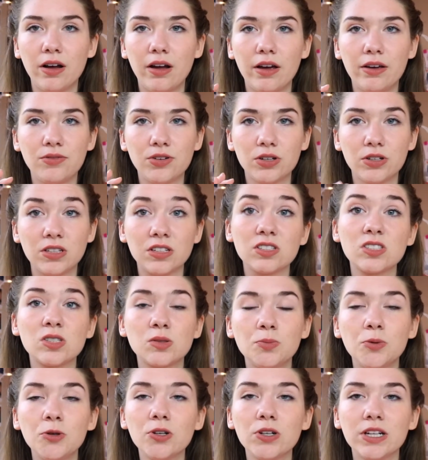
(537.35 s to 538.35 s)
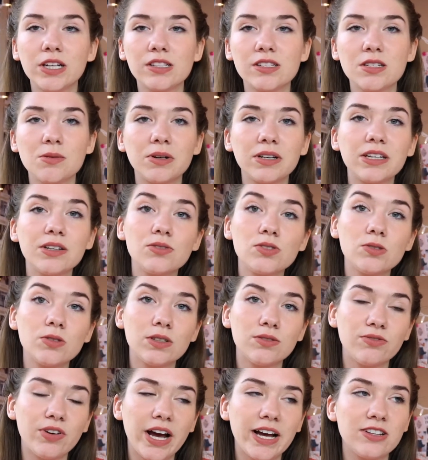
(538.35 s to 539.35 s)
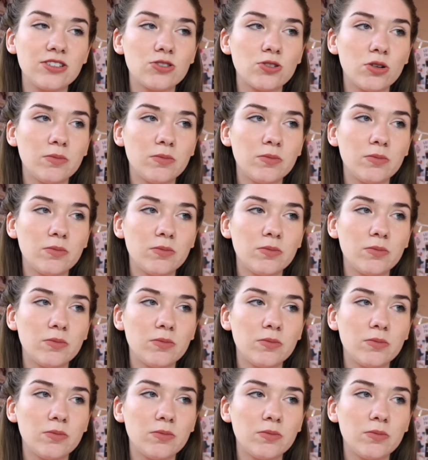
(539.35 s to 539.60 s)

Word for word: if you're in a sport and someone gives you advice,